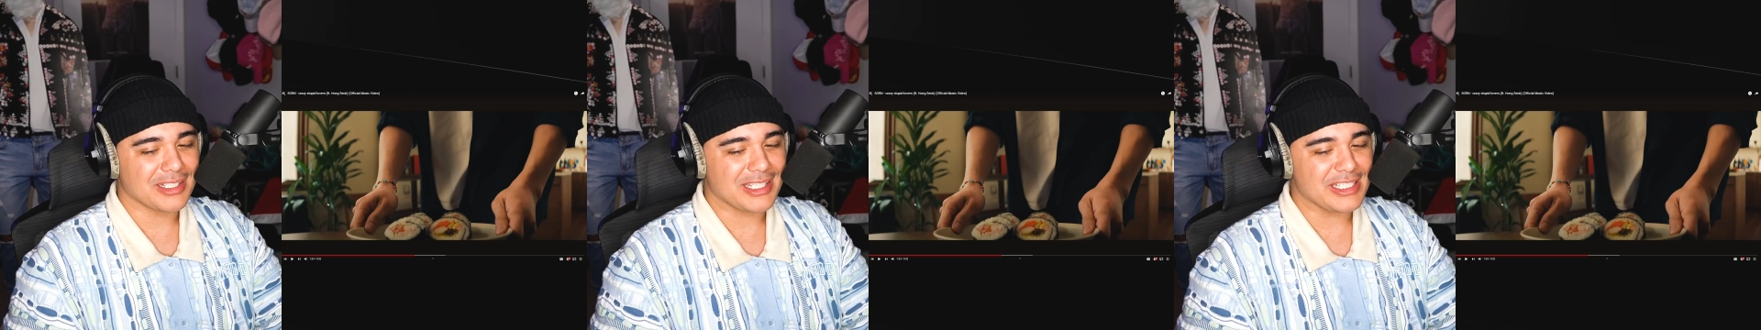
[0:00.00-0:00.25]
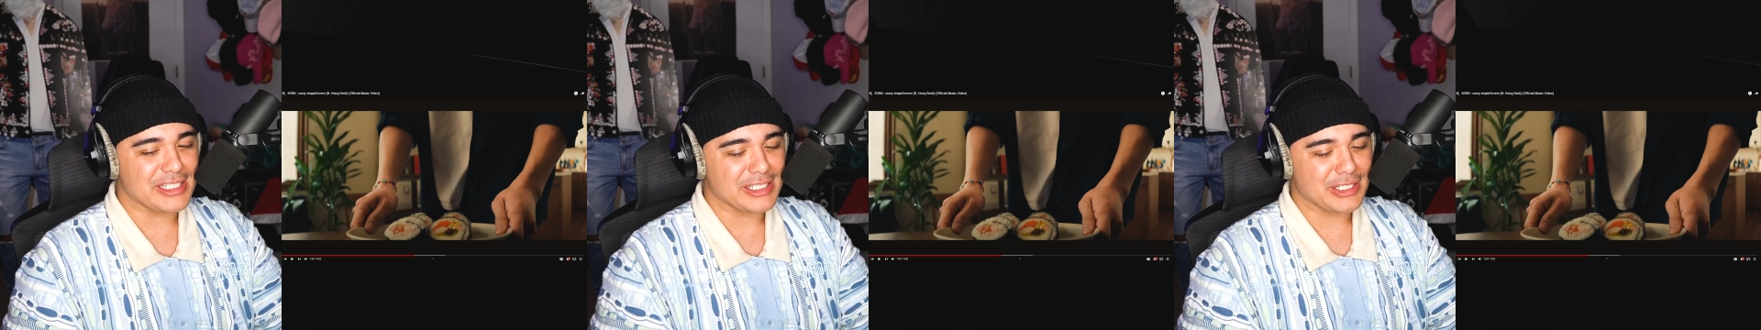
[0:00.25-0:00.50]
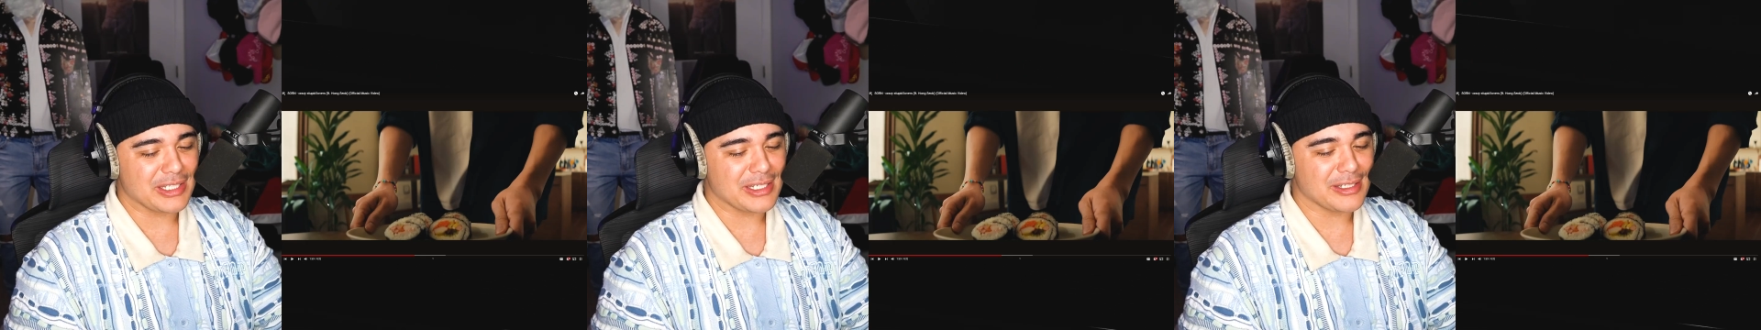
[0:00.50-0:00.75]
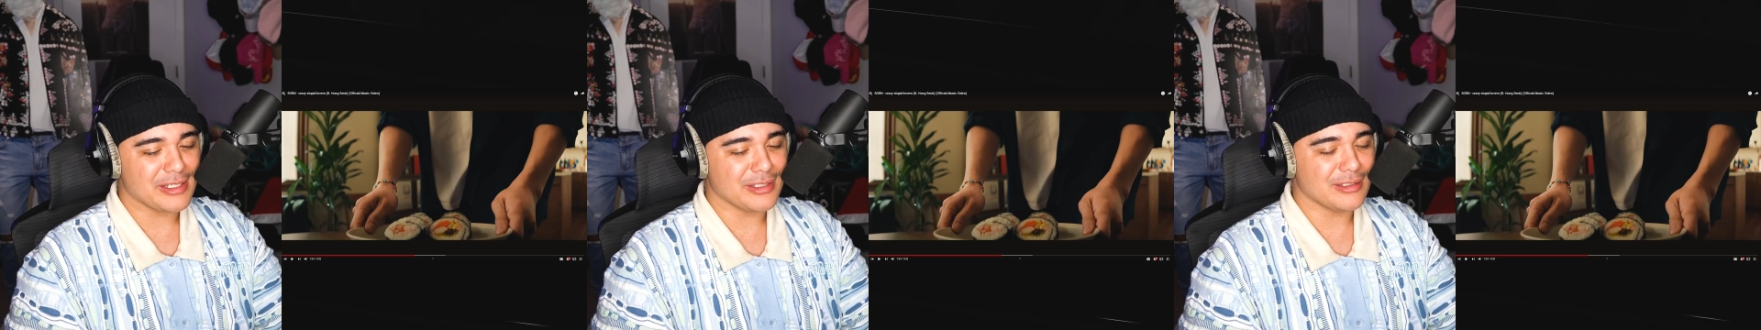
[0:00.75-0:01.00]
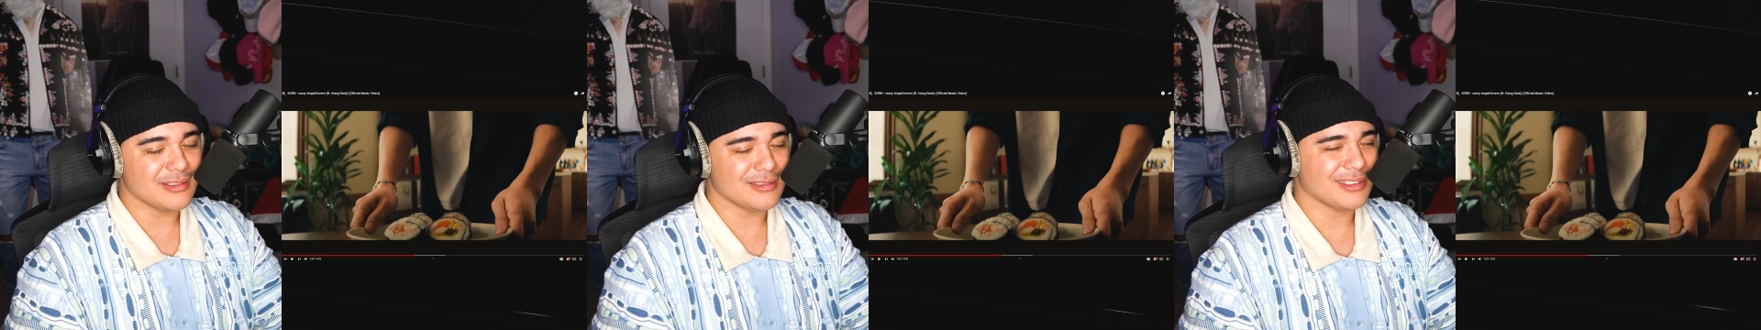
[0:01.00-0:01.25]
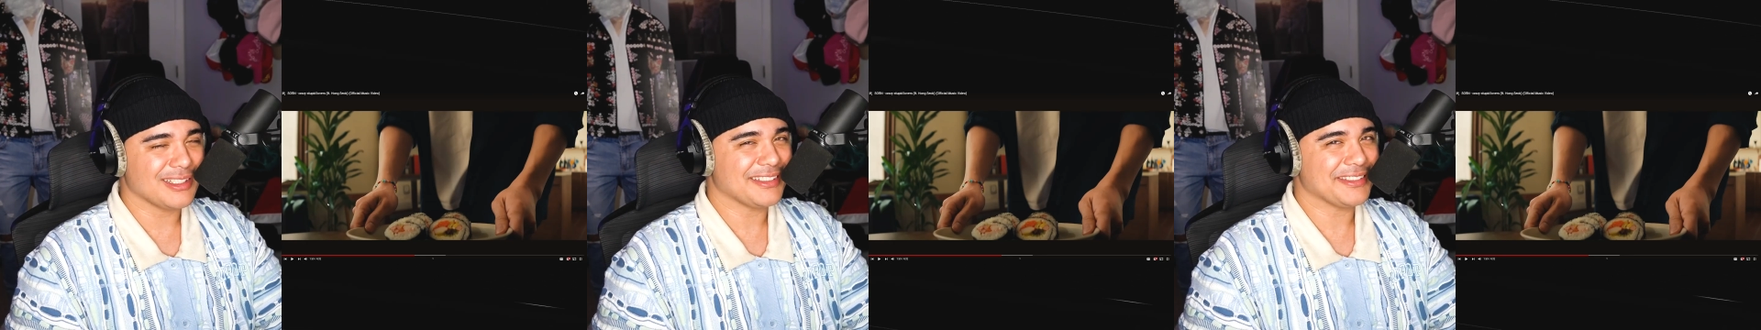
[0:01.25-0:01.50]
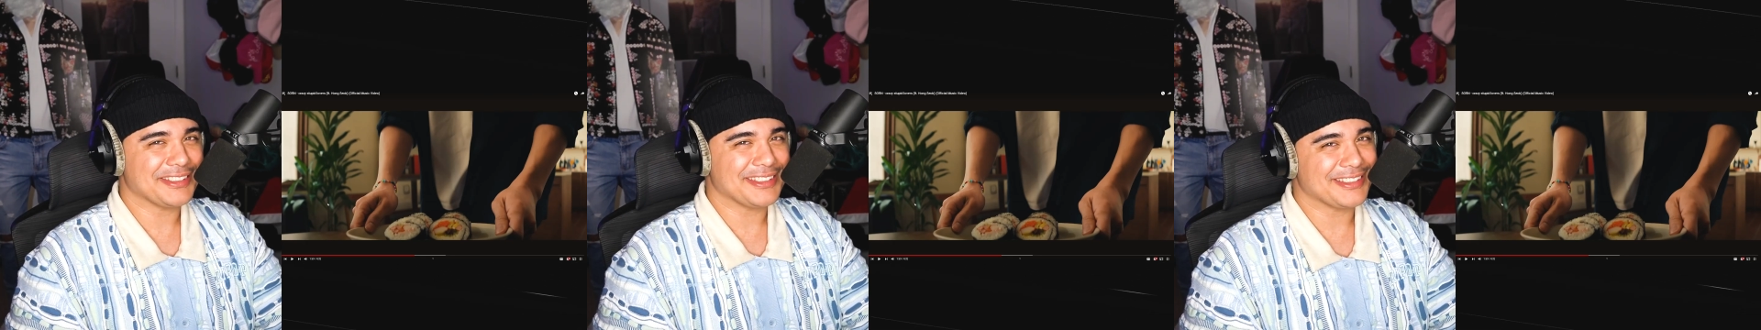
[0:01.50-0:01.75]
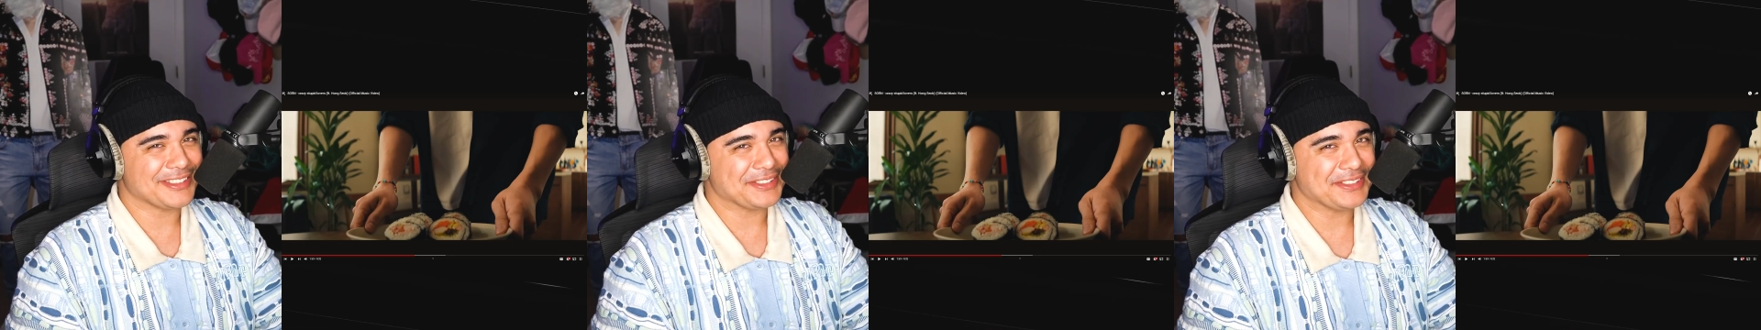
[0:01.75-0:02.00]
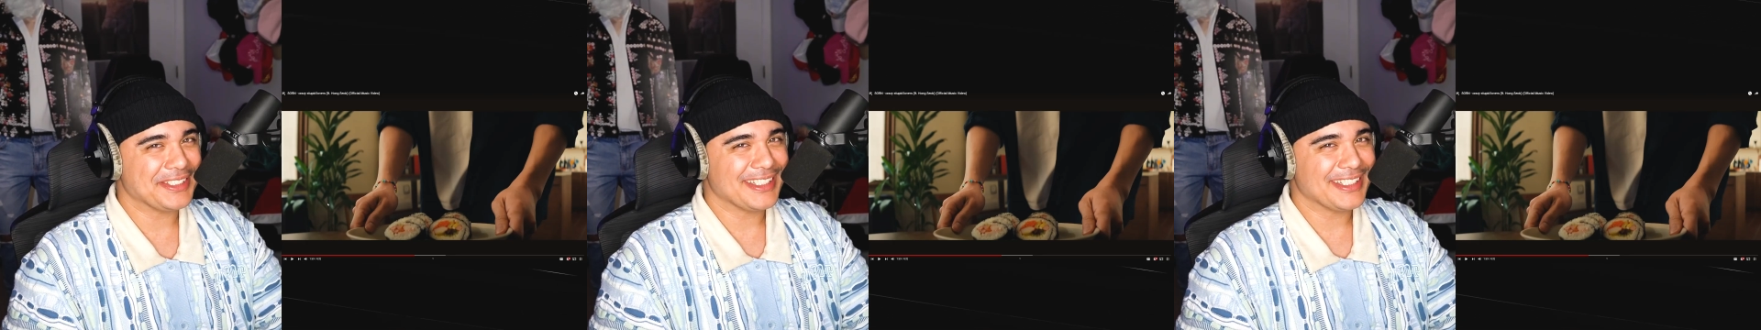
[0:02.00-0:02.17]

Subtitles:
eat it in the I don't know,